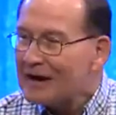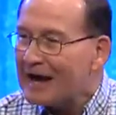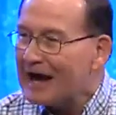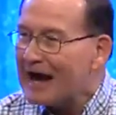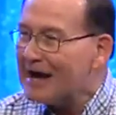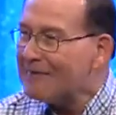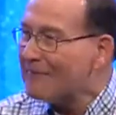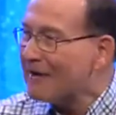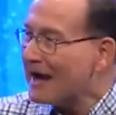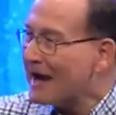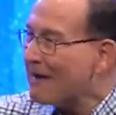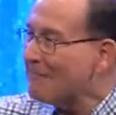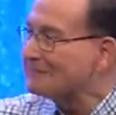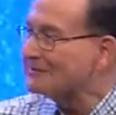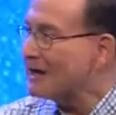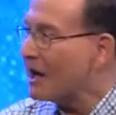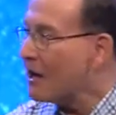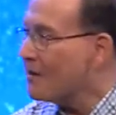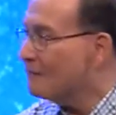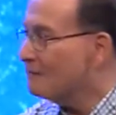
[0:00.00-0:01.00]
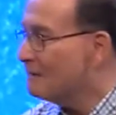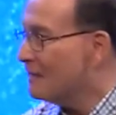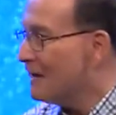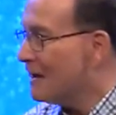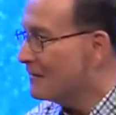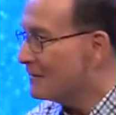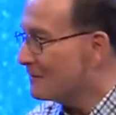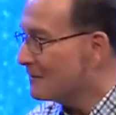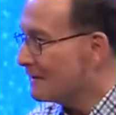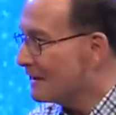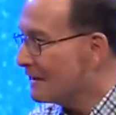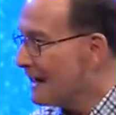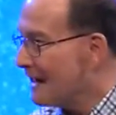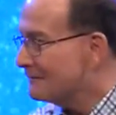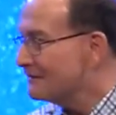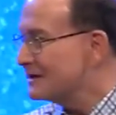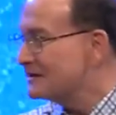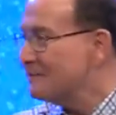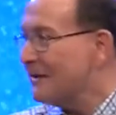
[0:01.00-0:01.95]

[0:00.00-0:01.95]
Abraham's our father. And after this